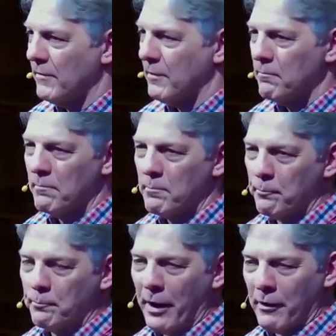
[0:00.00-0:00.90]

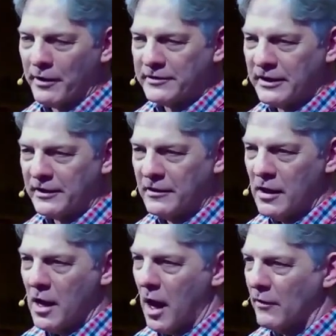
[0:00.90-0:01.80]
um,
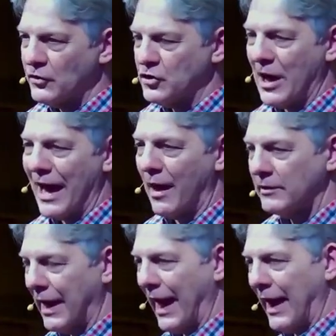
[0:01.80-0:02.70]
parenting of a
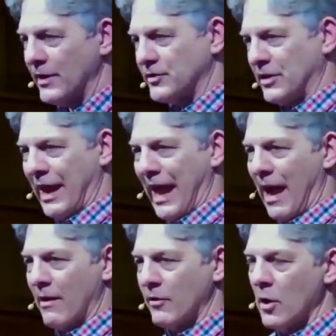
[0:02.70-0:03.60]
child as
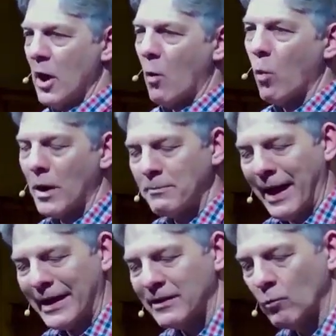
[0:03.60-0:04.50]
to have
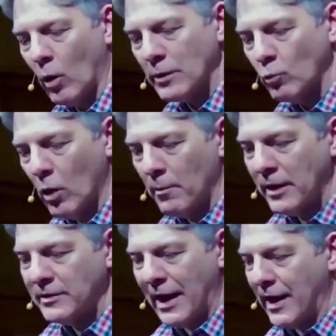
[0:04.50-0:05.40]
one man and one
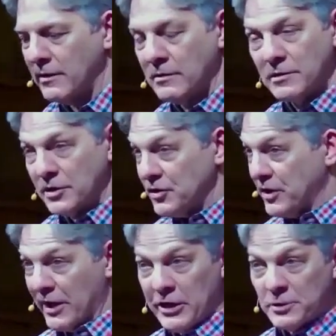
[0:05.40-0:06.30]
woman, then
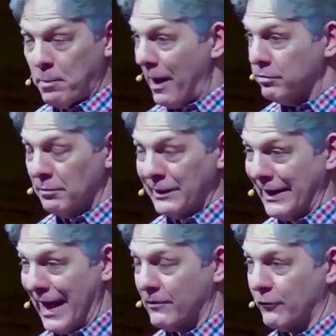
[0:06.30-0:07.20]
this study is
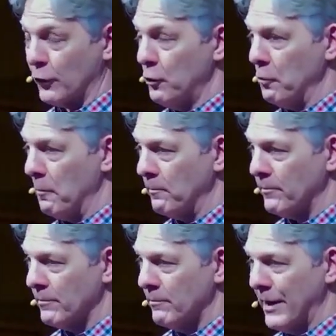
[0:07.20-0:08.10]
probably not for
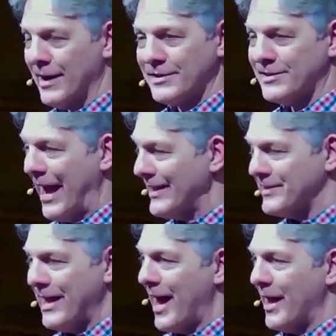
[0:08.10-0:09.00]
you because
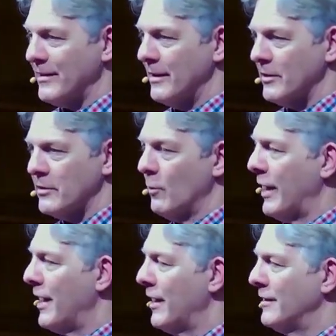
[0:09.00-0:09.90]
that's not
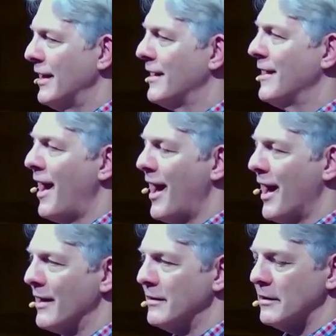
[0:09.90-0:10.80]
the way that
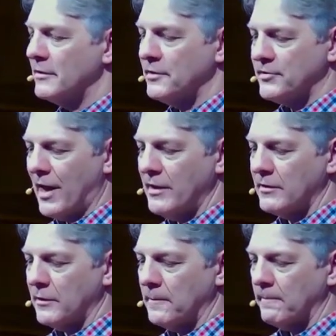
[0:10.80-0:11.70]
God
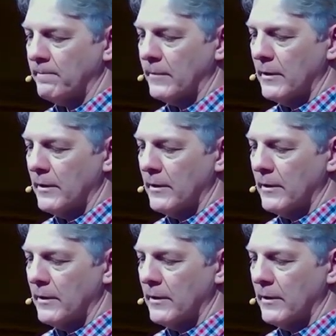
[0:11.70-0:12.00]
designed it.